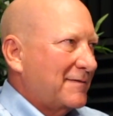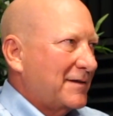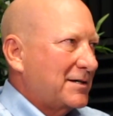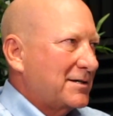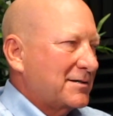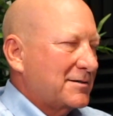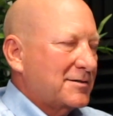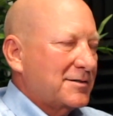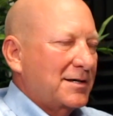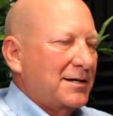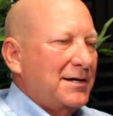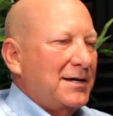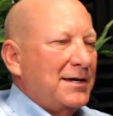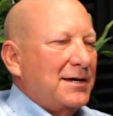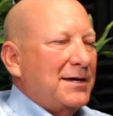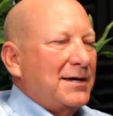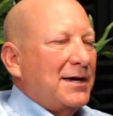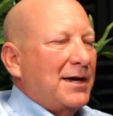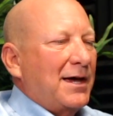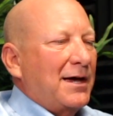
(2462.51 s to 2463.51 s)
this.
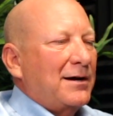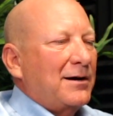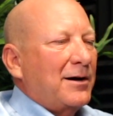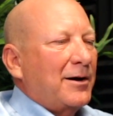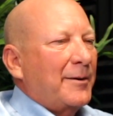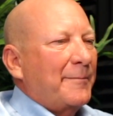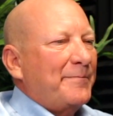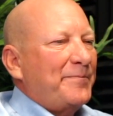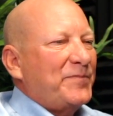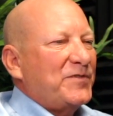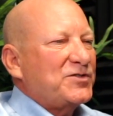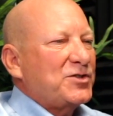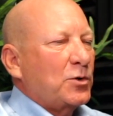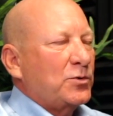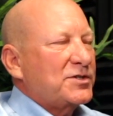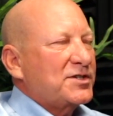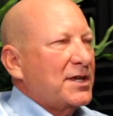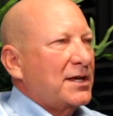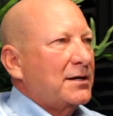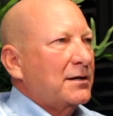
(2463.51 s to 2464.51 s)
So
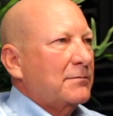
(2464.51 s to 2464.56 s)
instead of